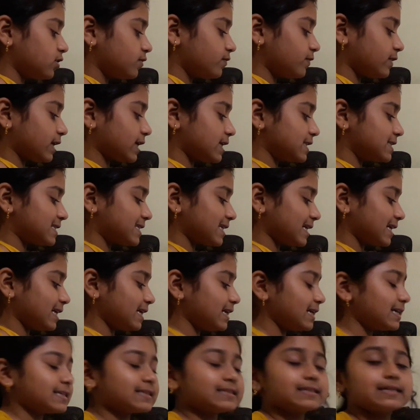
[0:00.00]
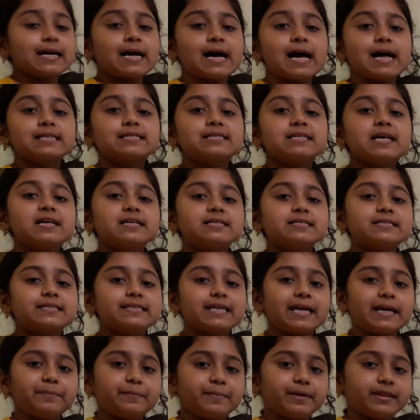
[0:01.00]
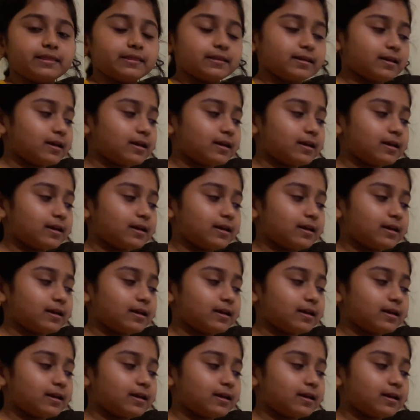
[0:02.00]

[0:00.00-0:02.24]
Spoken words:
we can say it as stamen.